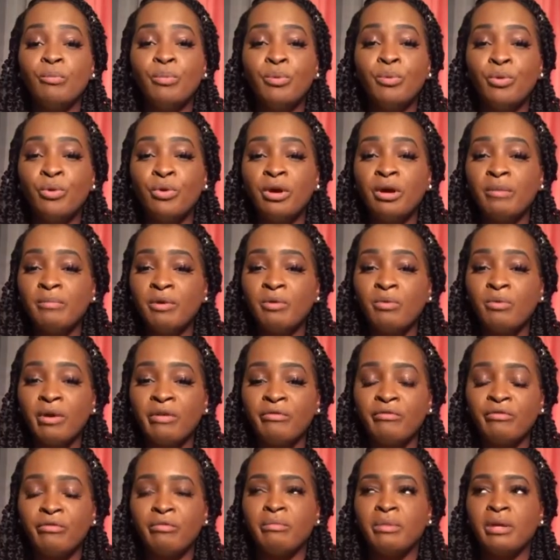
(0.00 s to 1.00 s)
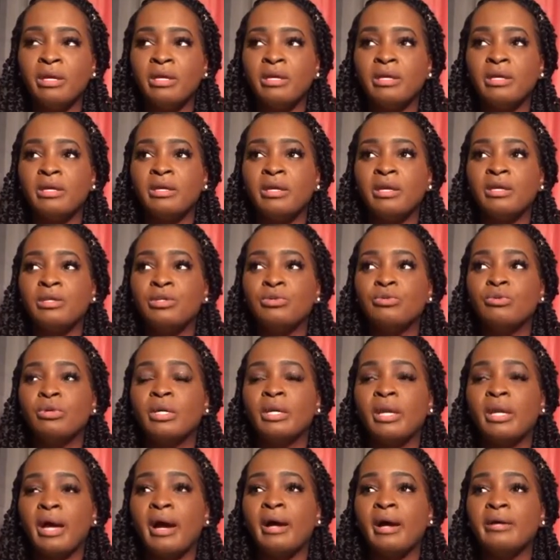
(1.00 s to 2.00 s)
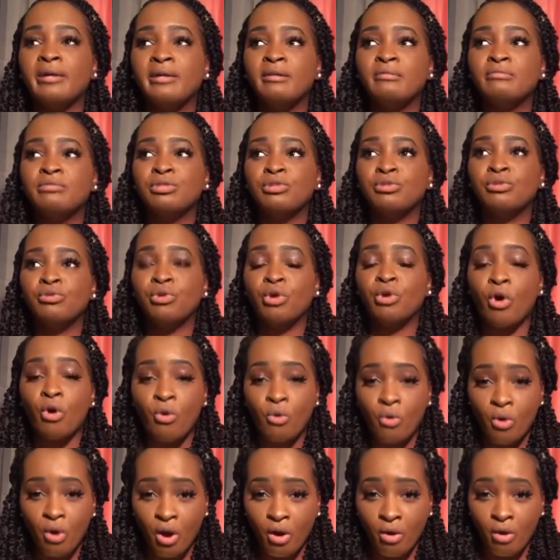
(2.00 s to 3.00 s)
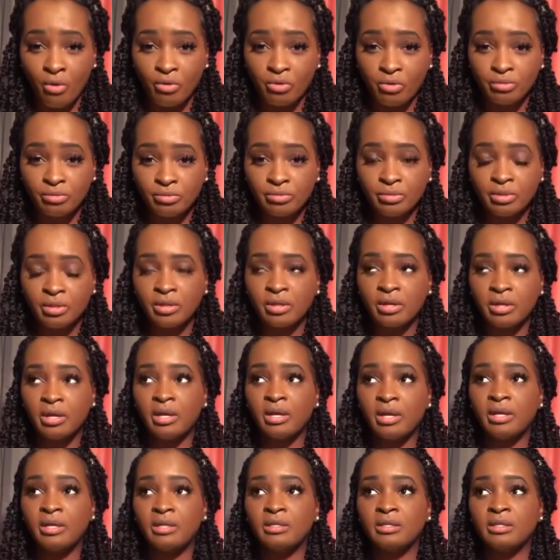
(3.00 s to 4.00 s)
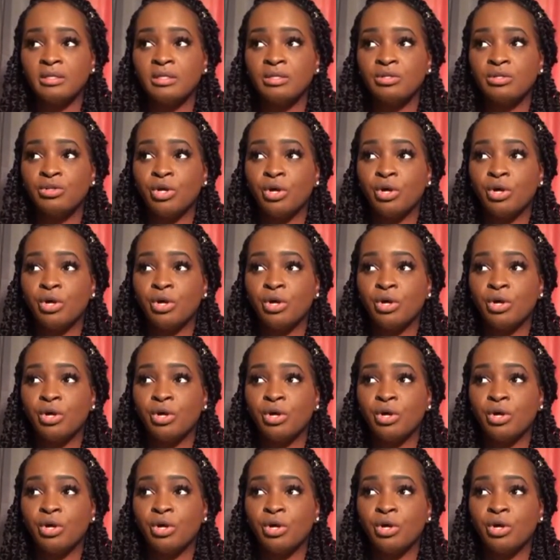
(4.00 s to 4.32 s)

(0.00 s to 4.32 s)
pull him away from me and you allow him to go on and